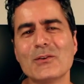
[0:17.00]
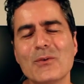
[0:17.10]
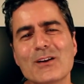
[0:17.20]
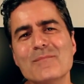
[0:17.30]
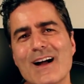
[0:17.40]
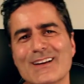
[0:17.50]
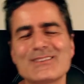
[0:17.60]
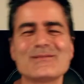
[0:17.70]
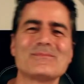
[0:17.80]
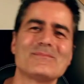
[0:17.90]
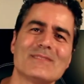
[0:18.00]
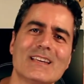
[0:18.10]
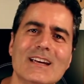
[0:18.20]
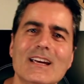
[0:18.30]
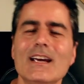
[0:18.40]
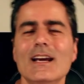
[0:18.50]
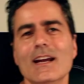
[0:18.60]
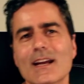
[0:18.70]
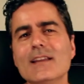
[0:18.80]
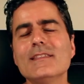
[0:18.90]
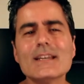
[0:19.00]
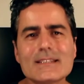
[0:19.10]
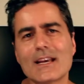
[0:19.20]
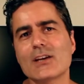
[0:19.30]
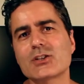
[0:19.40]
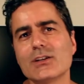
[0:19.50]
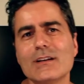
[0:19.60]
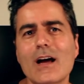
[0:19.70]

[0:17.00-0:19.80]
welcome back. In this session,